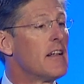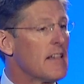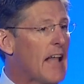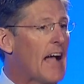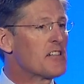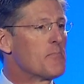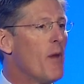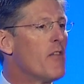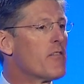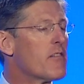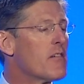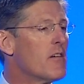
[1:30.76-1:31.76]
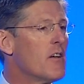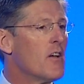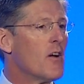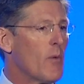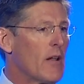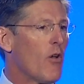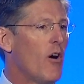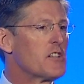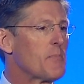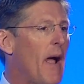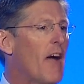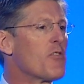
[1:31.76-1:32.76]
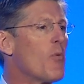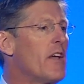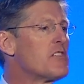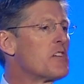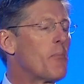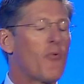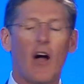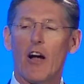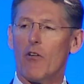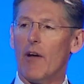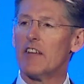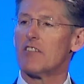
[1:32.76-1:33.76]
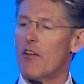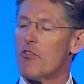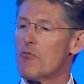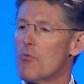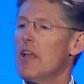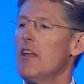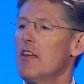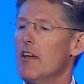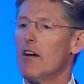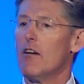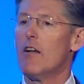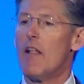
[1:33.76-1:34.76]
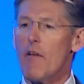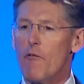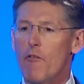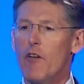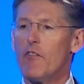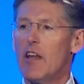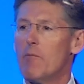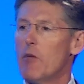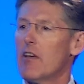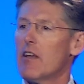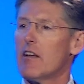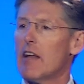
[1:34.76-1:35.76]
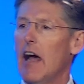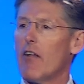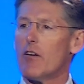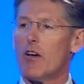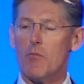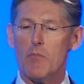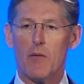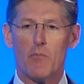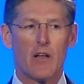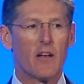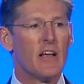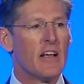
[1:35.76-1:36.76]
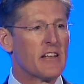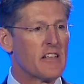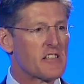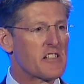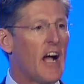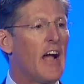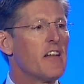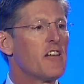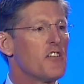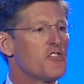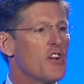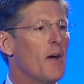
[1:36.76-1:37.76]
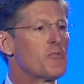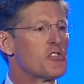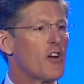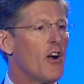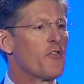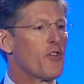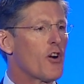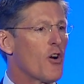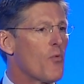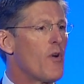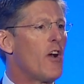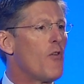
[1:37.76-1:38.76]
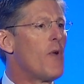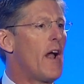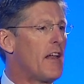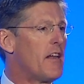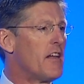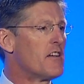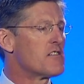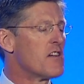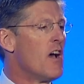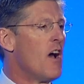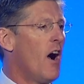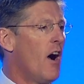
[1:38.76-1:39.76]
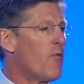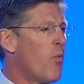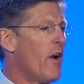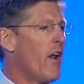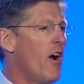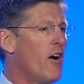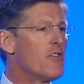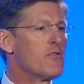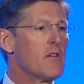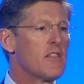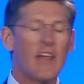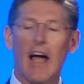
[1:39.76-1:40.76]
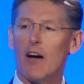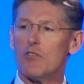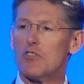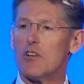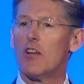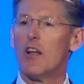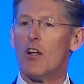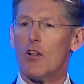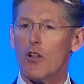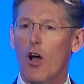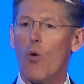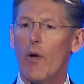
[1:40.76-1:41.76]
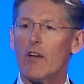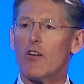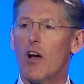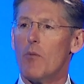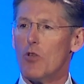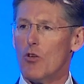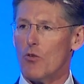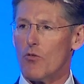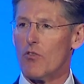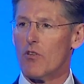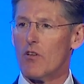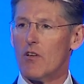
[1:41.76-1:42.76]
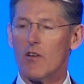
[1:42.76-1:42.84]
Last month, we launched Pathways to Progress, a 3-year, $50 million commitment designed to jumpstart the career readiness of 100,000 low-income youth.